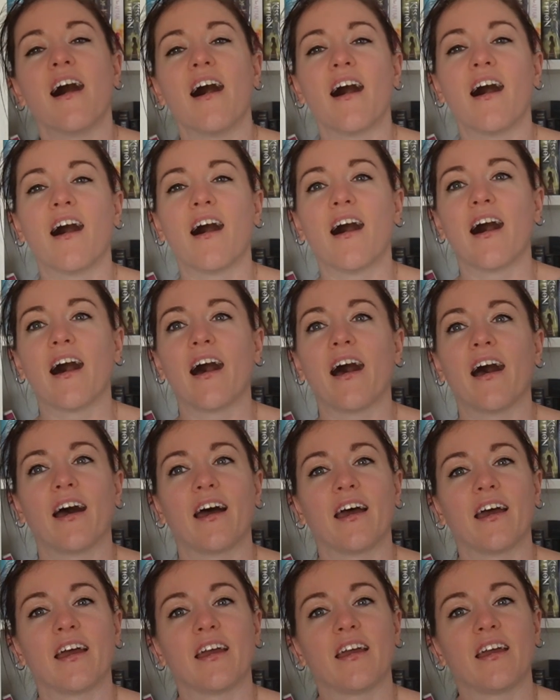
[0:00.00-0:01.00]

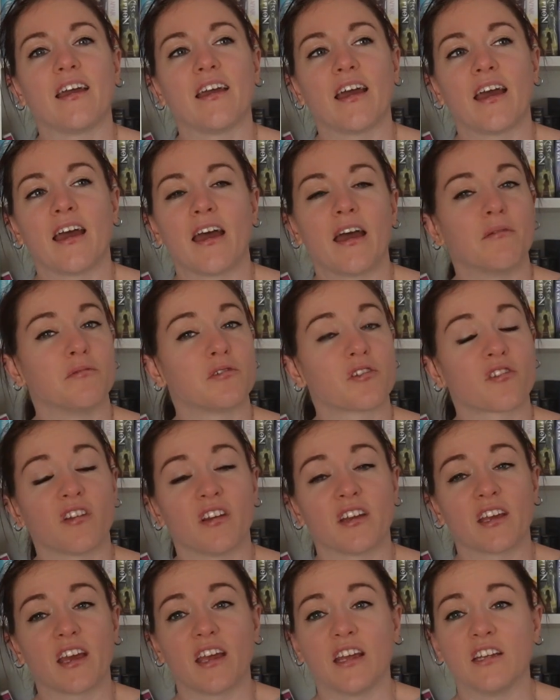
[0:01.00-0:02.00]
I am just going
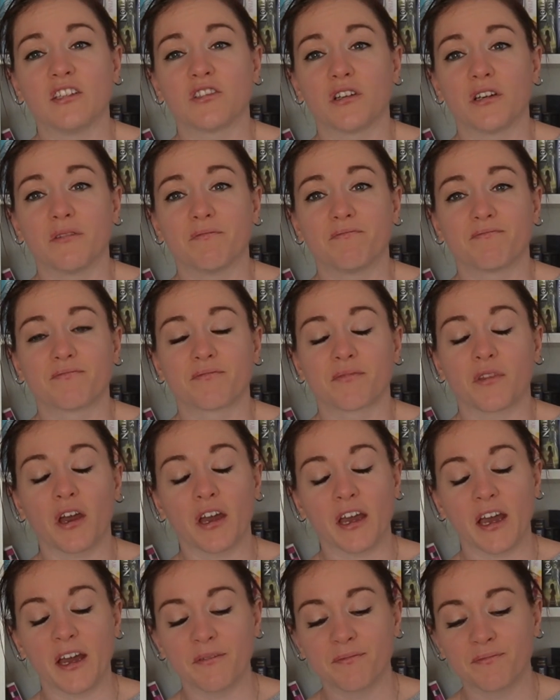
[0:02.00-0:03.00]
to get into it.
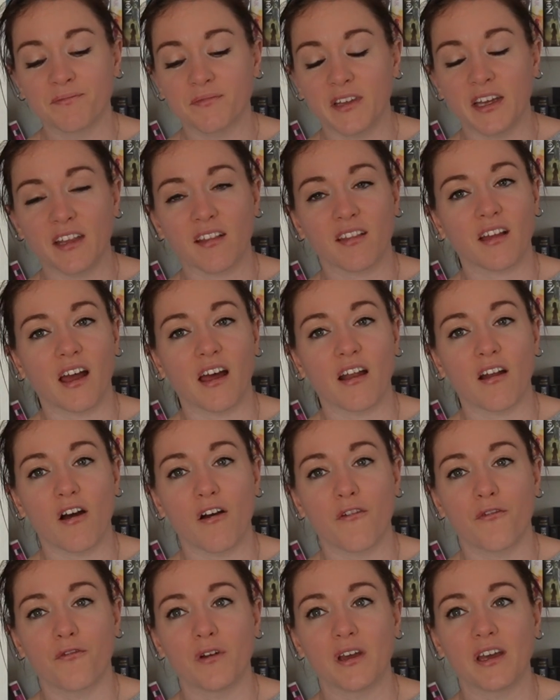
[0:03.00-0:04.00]
Okay, let's start
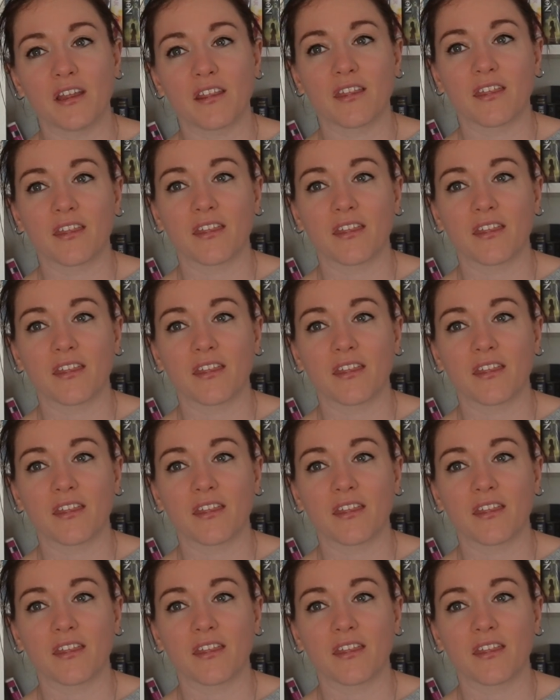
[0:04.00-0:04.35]
off with